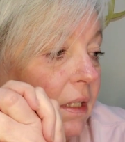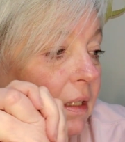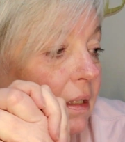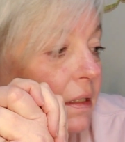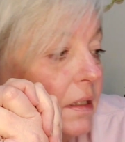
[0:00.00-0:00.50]

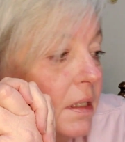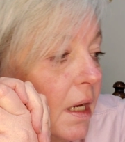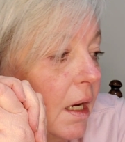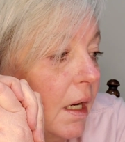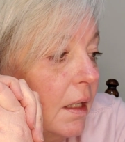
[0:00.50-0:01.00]
is
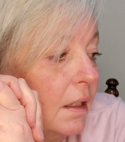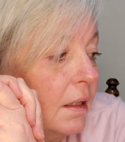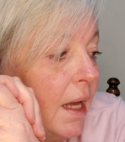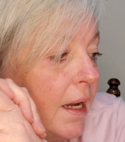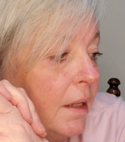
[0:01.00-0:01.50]
uh, the
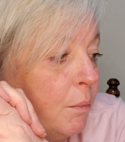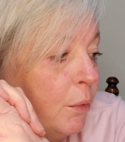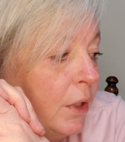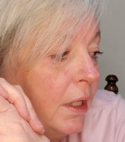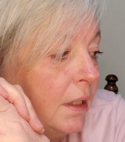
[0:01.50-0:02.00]
Lion
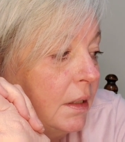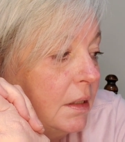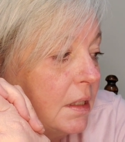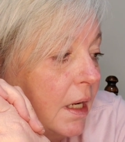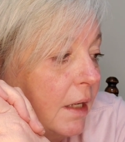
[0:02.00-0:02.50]

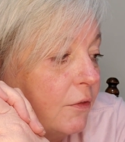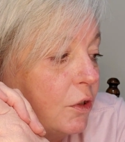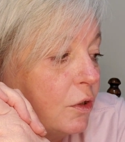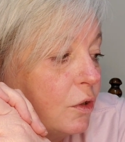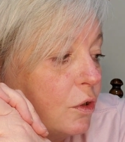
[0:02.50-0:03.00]
brand. I have
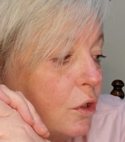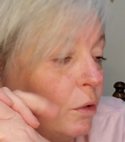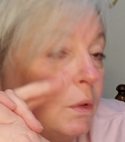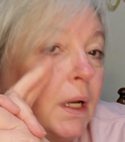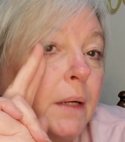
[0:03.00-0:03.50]
two
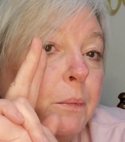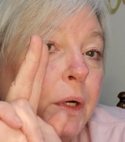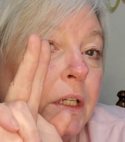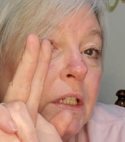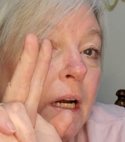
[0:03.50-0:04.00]
Lion
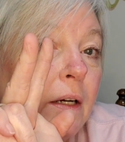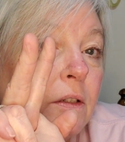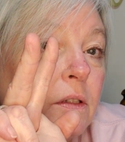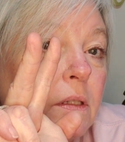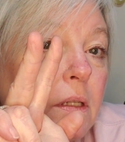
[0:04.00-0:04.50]
brand
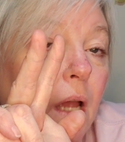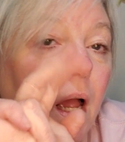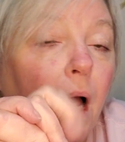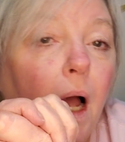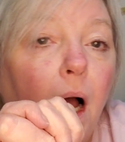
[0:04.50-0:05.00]
yarns.
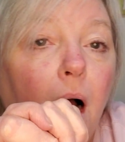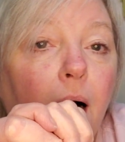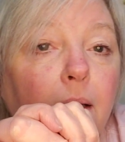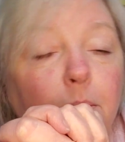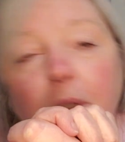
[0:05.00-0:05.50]

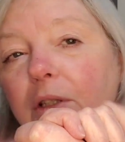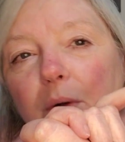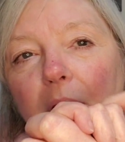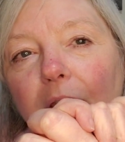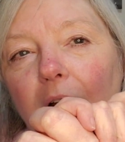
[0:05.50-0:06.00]
Um, and so
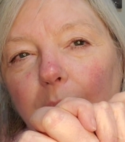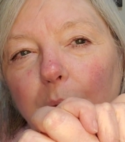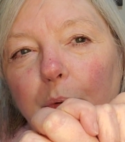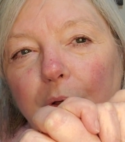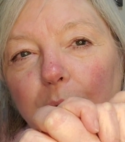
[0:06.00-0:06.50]
I thought I would
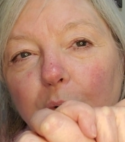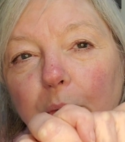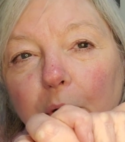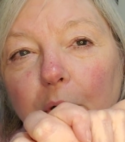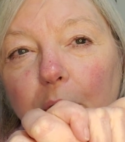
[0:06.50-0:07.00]
put the
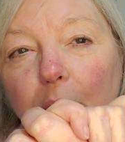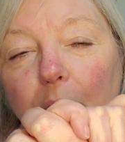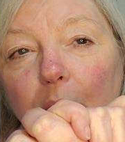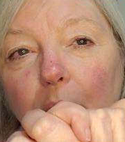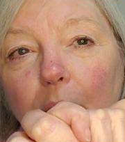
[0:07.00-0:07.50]
Premier
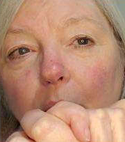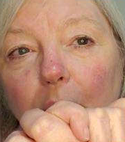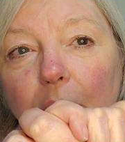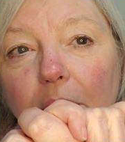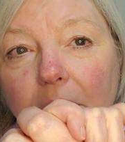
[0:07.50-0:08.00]

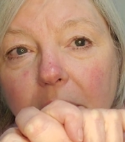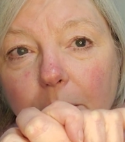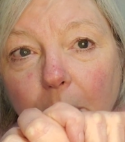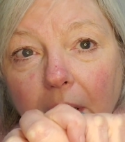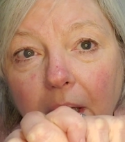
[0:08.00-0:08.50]

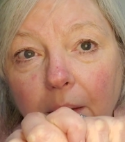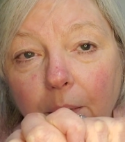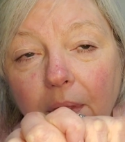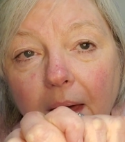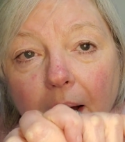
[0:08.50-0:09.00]
one in
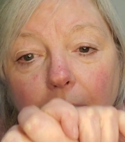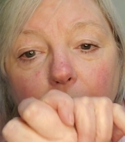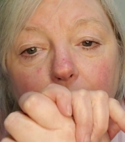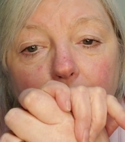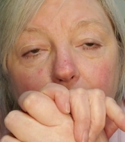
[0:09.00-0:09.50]
with that
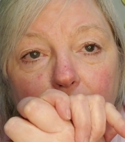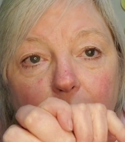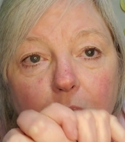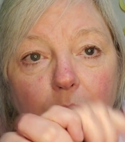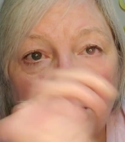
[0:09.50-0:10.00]
to
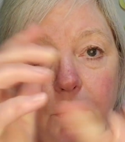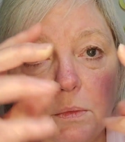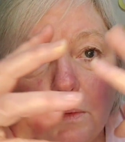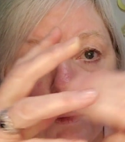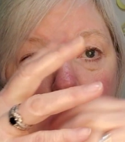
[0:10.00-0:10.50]
do
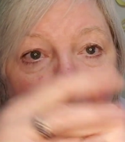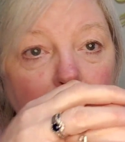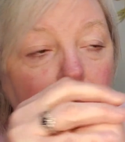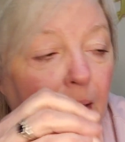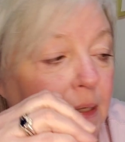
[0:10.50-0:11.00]
three
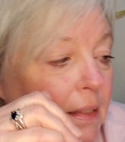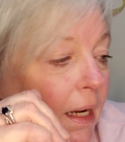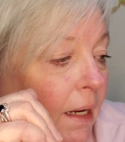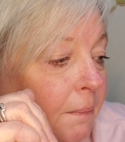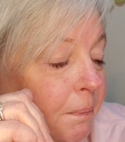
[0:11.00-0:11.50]
that
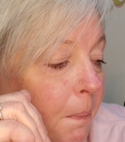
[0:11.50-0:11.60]
day.